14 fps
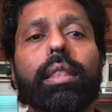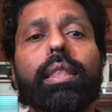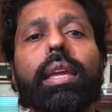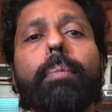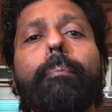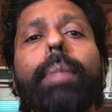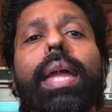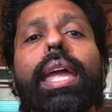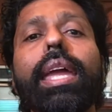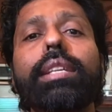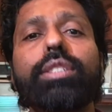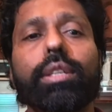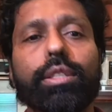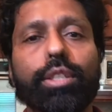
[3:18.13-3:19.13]
the
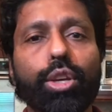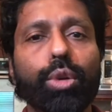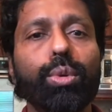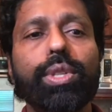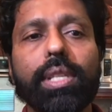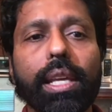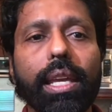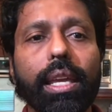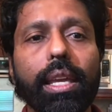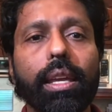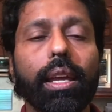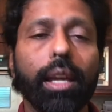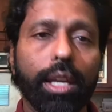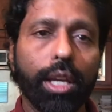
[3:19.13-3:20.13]
images you
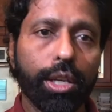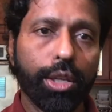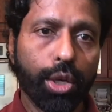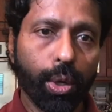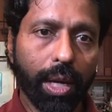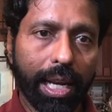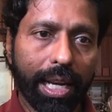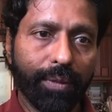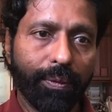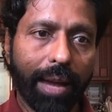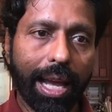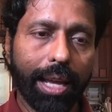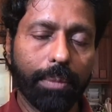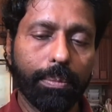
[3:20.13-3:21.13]
see in your
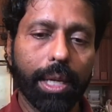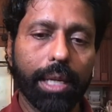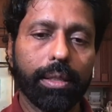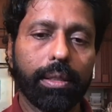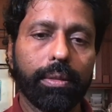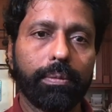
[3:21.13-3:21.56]
environment,